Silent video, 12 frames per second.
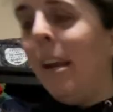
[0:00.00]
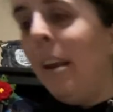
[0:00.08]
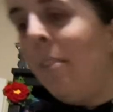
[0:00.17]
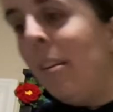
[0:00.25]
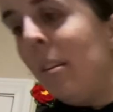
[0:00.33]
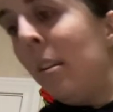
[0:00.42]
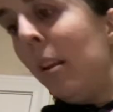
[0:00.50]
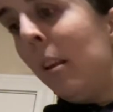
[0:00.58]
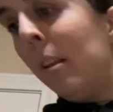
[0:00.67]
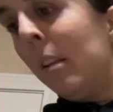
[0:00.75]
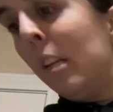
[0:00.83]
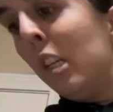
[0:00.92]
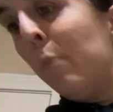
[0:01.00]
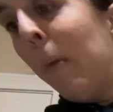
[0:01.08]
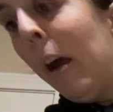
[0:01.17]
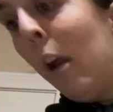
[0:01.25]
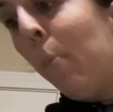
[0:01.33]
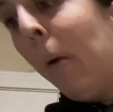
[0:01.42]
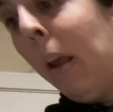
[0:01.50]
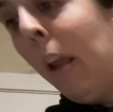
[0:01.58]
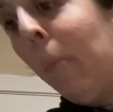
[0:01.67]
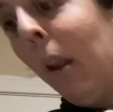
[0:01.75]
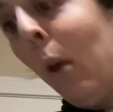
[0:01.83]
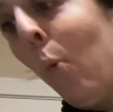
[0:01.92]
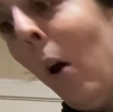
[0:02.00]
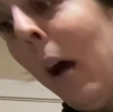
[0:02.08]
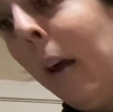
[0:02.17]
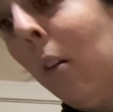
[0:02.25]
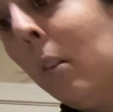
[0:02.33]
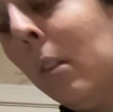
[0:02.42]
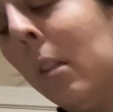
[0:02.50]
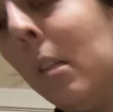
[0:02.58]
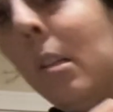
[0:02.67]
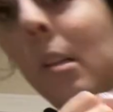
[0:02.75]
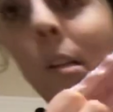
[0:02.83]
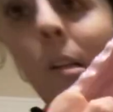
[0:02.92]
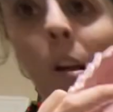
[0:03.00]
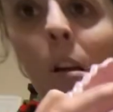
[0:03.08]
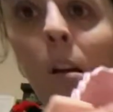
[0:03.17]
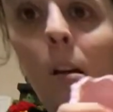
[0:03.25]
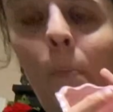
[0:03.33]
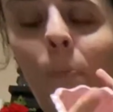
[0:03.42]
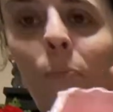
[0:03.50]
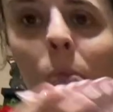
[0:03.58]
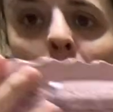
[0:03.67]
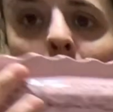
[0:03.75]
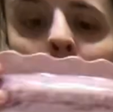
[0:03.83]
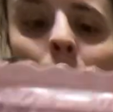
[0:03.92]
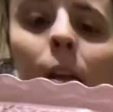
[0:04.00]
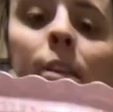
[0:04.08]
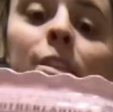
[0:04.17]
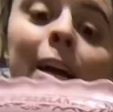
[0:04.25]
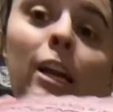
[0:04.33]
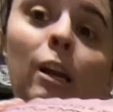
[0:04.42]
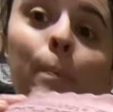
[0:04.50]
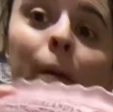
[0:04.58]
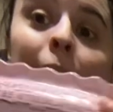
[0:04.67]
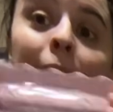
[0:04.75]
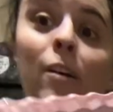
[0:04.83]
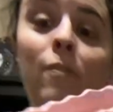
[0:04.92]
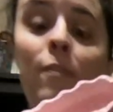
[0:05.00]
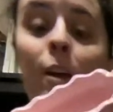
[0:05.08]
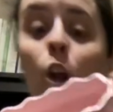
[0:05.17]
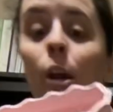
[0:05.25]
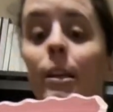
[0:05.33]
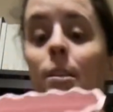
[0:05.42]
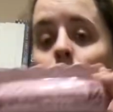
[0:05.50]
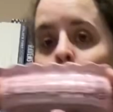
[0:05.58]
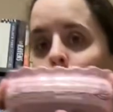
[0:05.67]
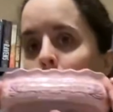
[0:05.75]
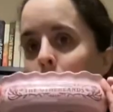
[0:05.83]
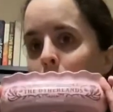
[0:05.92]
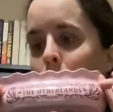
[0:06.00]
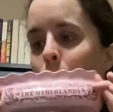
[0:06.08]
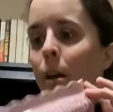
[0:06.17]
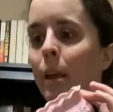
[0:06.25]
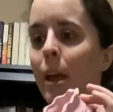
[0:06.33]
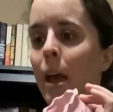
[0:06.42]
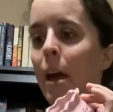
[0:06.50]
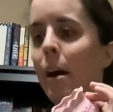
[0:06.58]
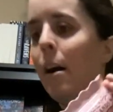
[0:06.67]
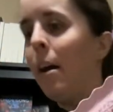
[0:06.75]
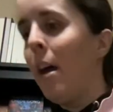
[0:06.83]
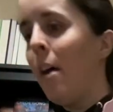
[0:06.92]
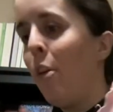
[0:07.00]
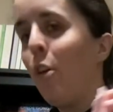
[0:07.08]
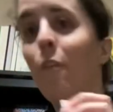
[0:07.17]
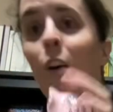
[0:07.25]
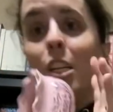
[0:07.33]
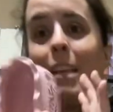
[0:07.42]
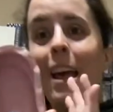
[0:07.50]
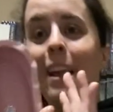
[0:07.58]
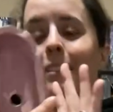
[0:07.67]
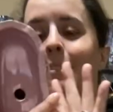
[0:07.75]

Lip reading: This is inspired by Emily Wilde's Encyclopedia of Fairies by Heather Fawcett.